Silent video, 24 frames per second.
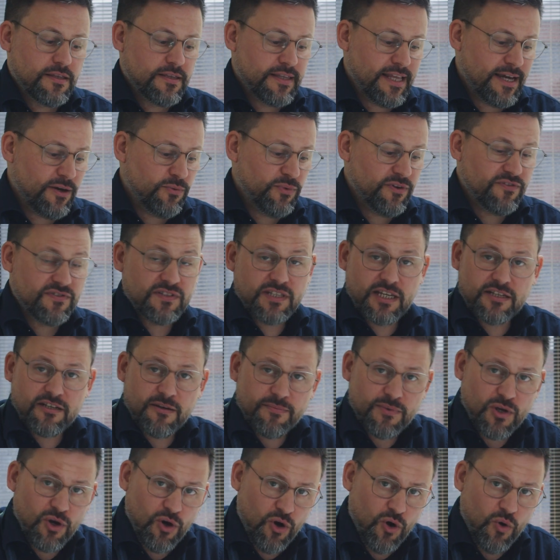Now we've set
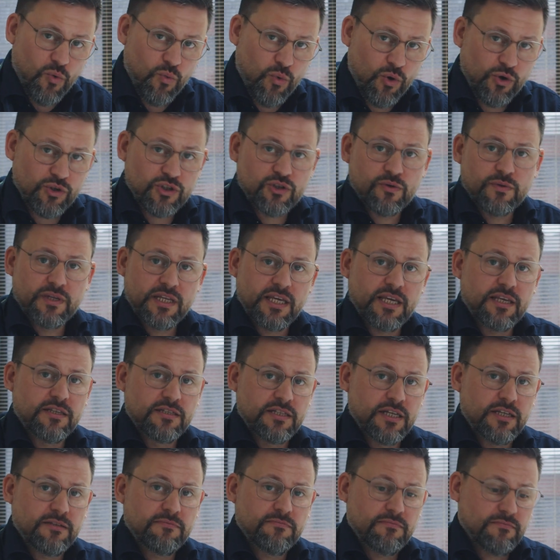up the hot water and
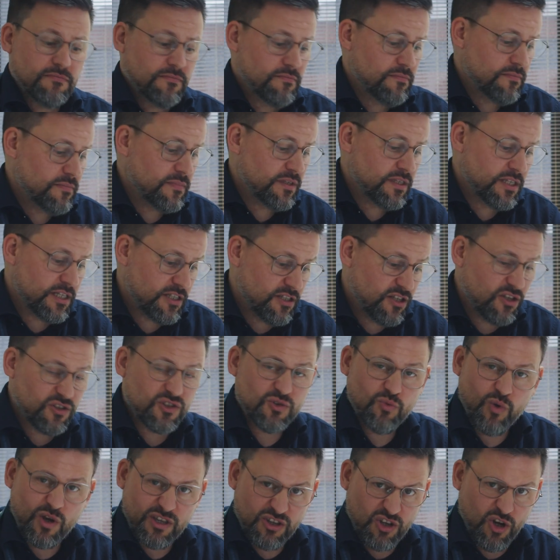heating. This looks
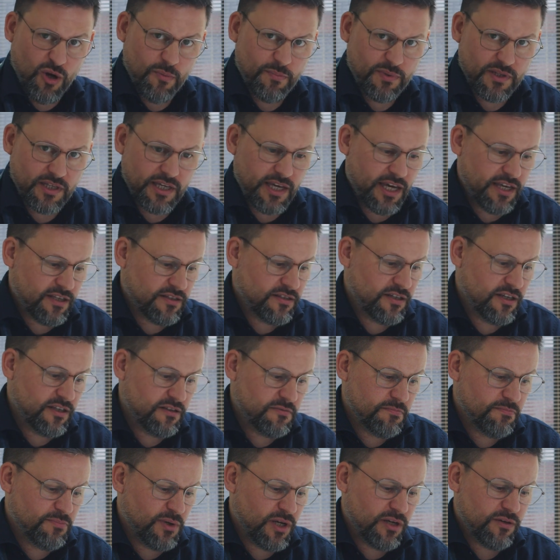quite
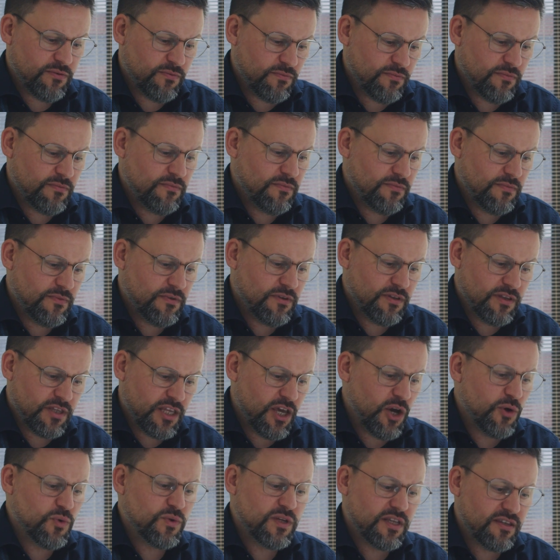complicated, but
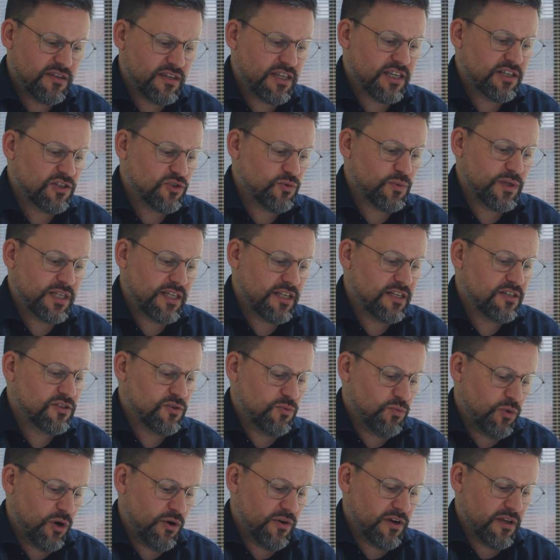the only things we need to
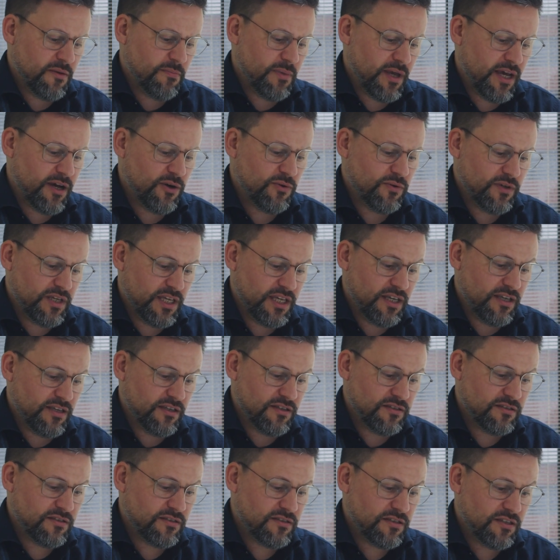worry about
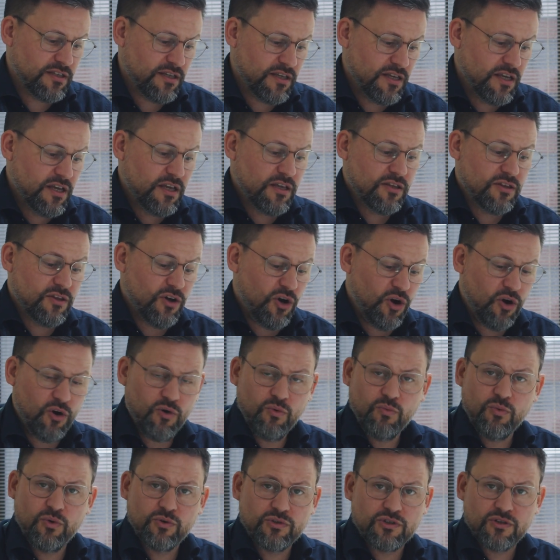is the
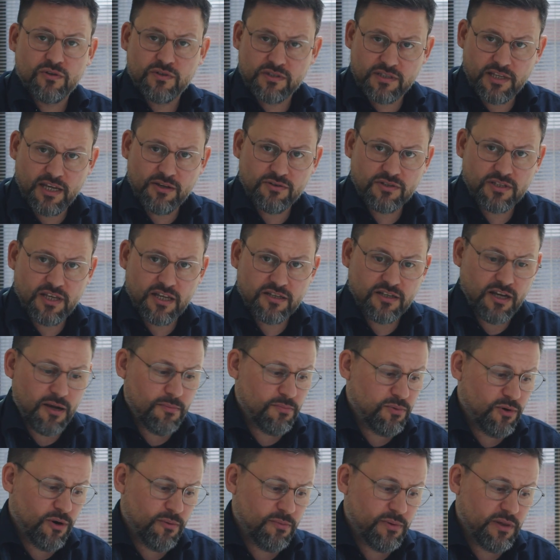hot water is now set up
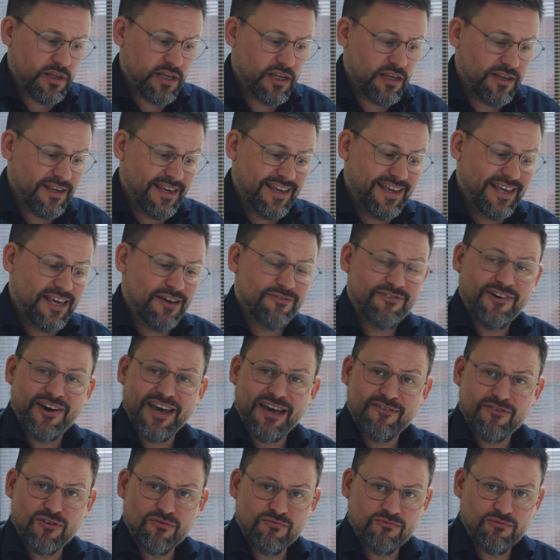properly. If I
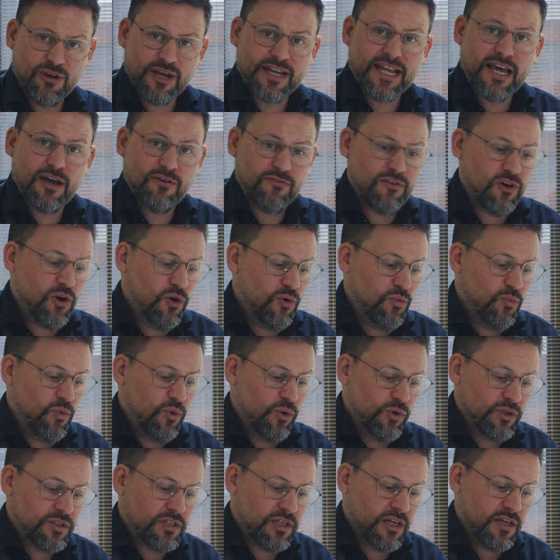ever run out of hot
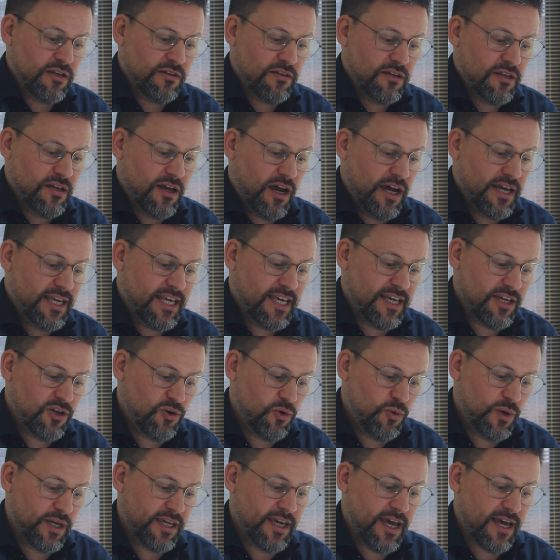water, I hit
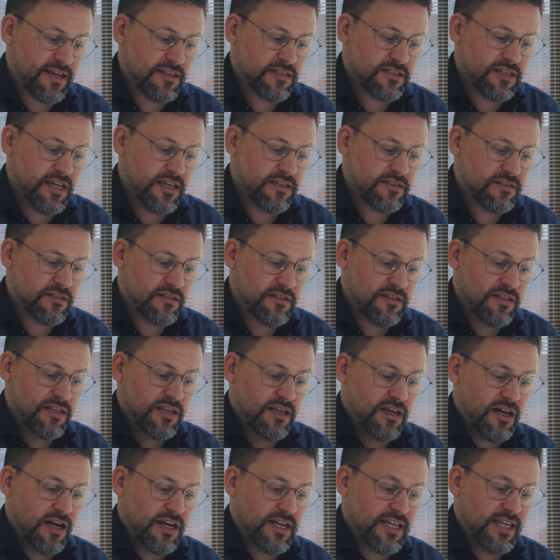quick access
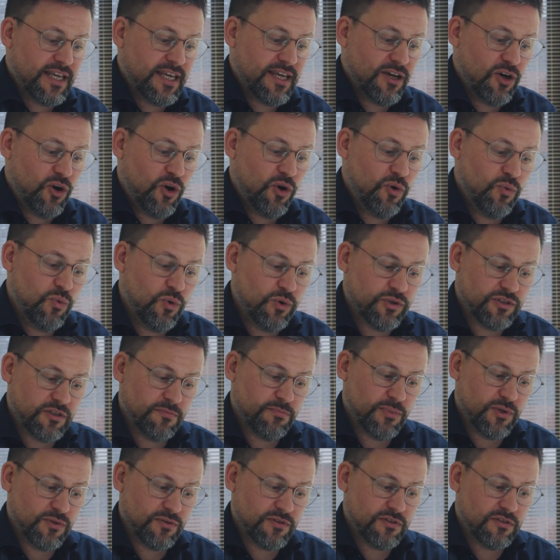and I hit hot water
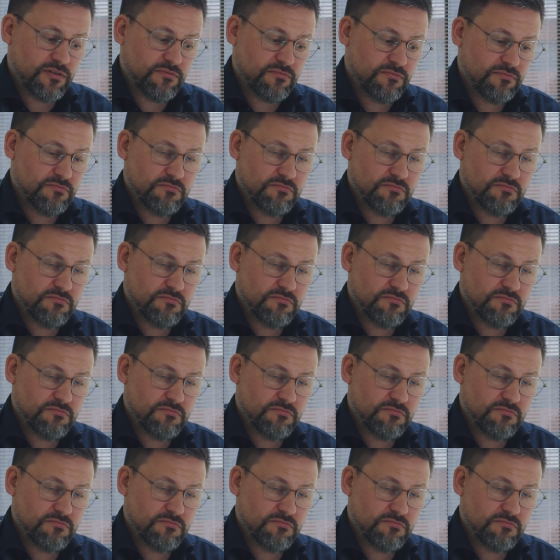boost.